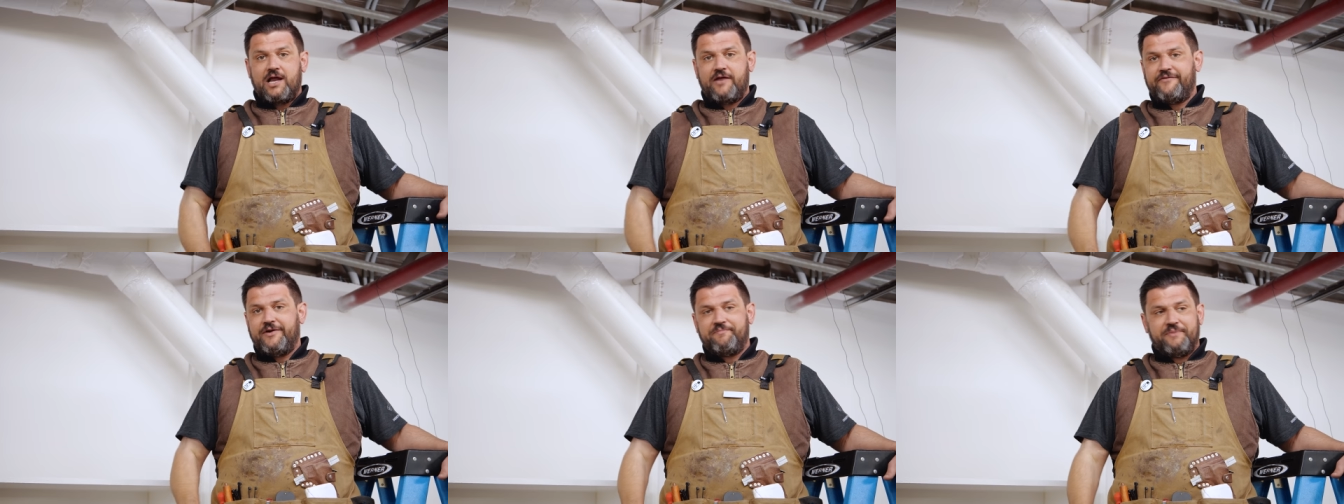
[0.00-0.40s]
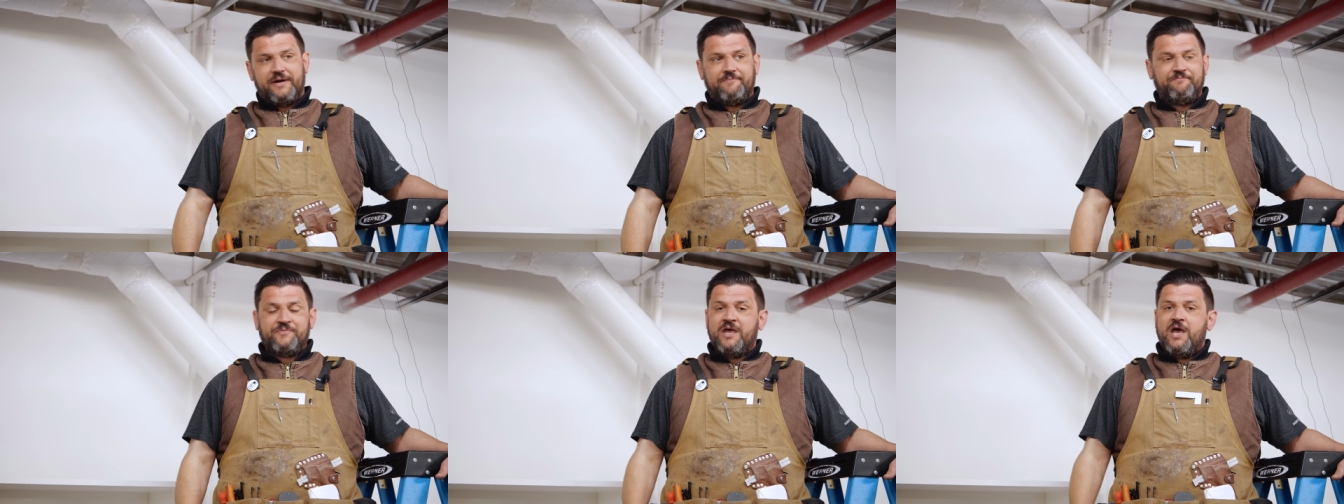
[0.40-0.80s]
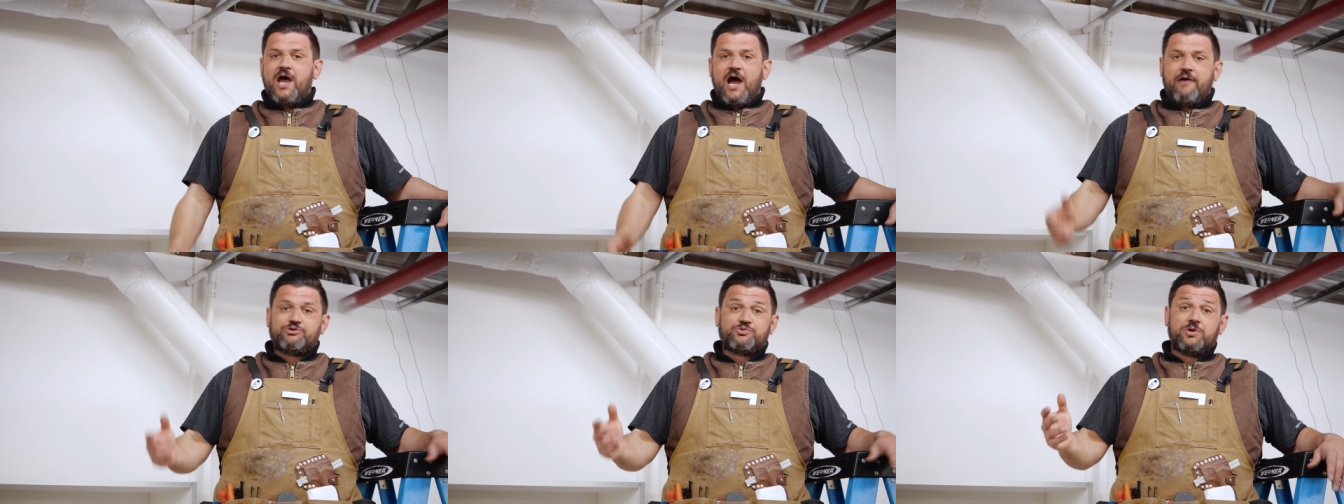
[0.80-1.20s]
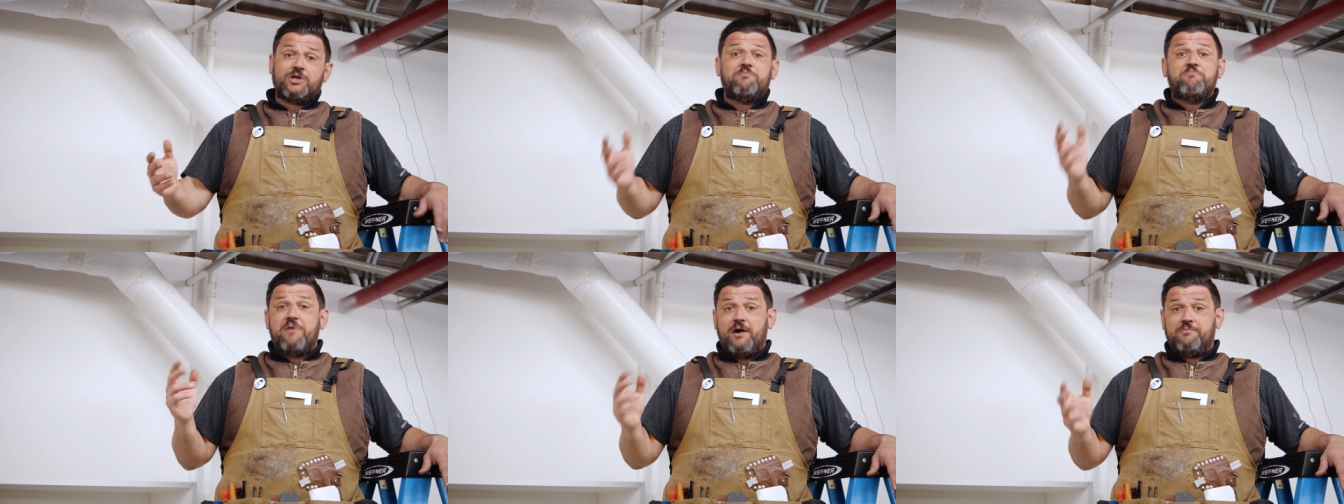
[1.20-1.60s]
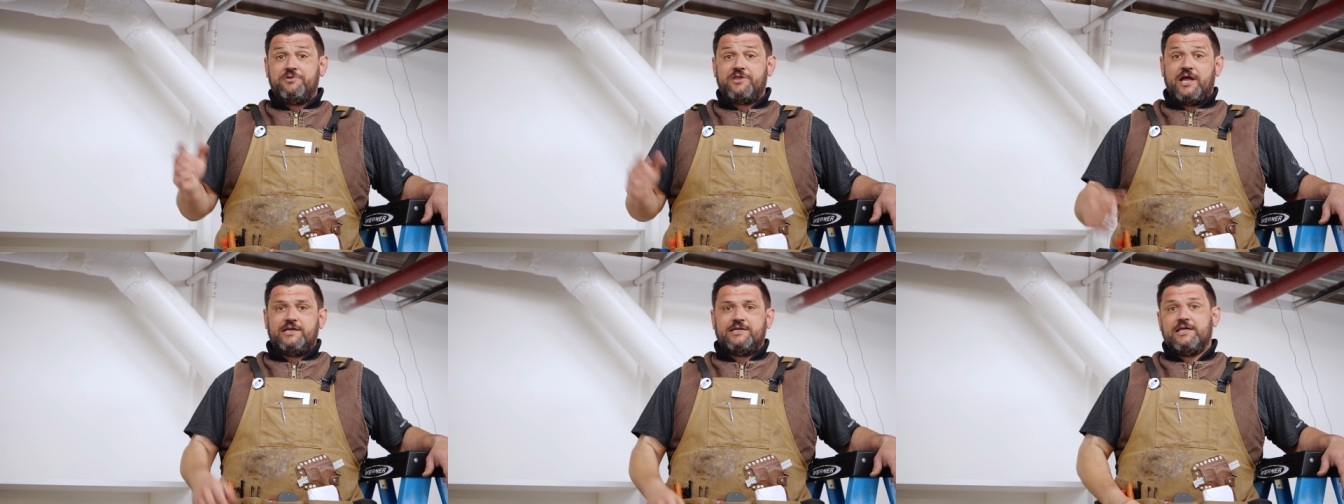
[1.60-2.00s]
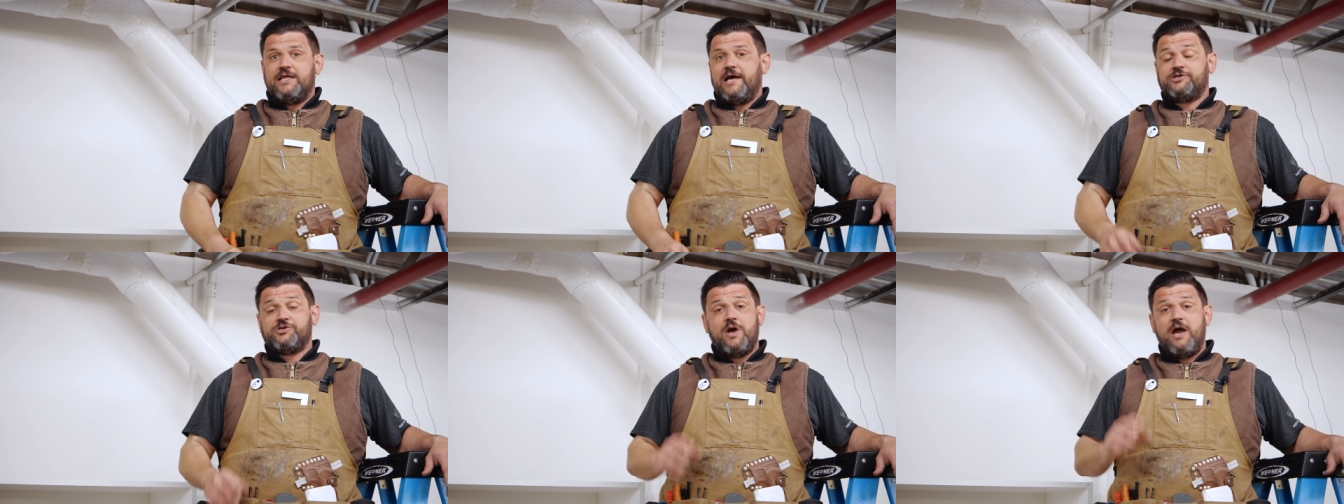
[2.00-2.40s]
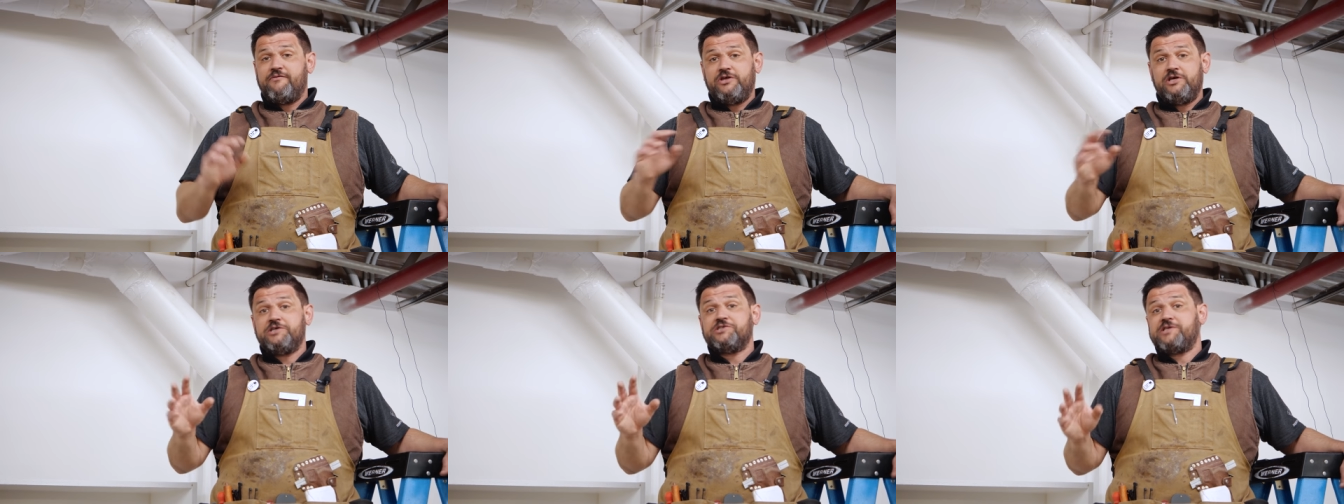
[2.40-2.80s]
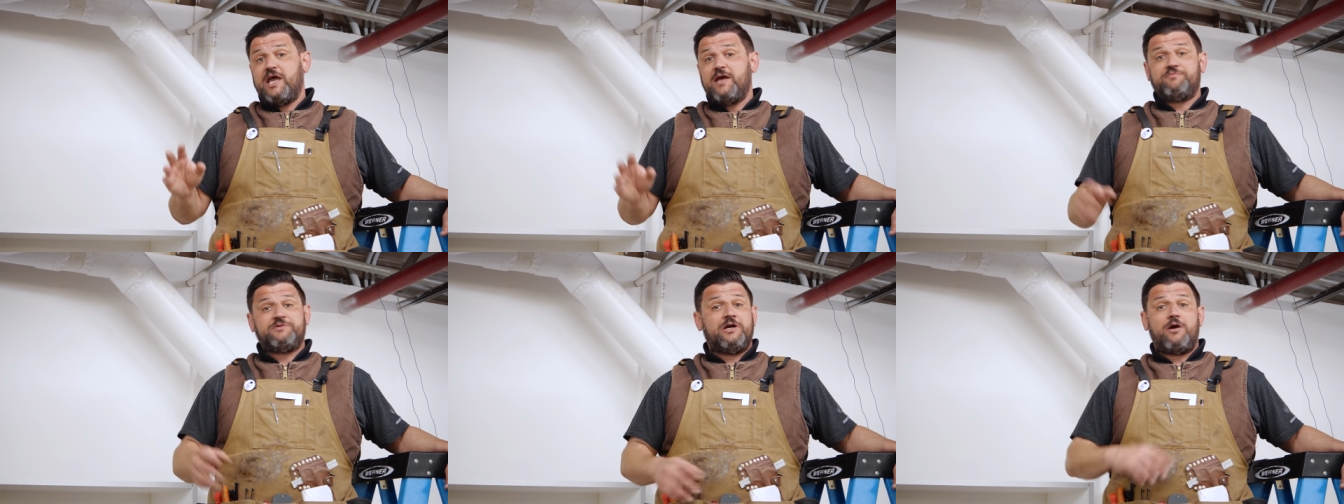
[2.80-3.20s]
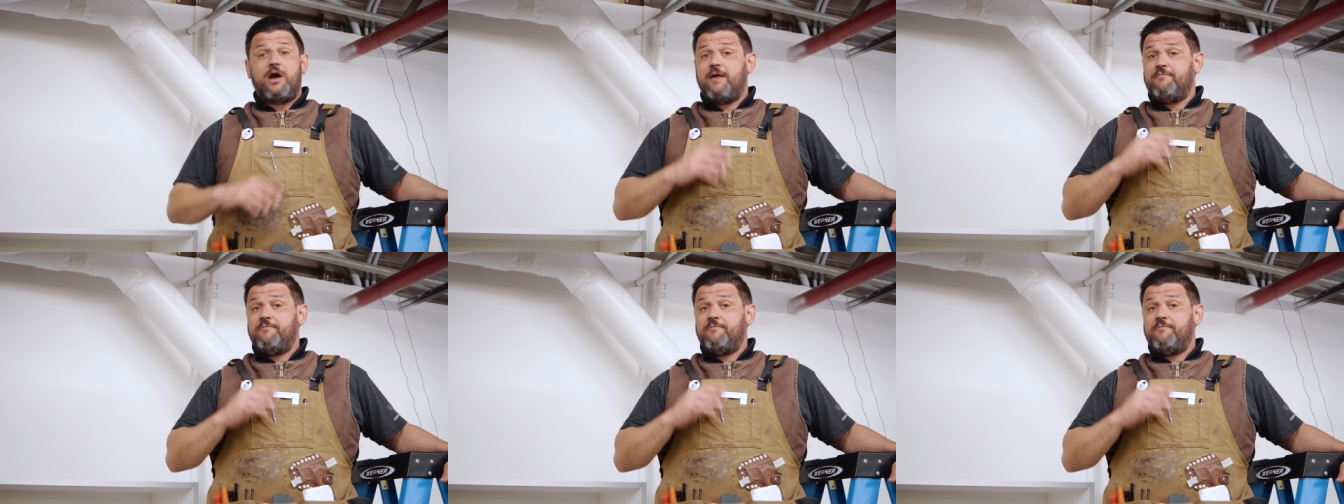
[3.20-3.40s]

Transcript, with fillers: out of it, but I was really bummed that I did that. So everything is taped here.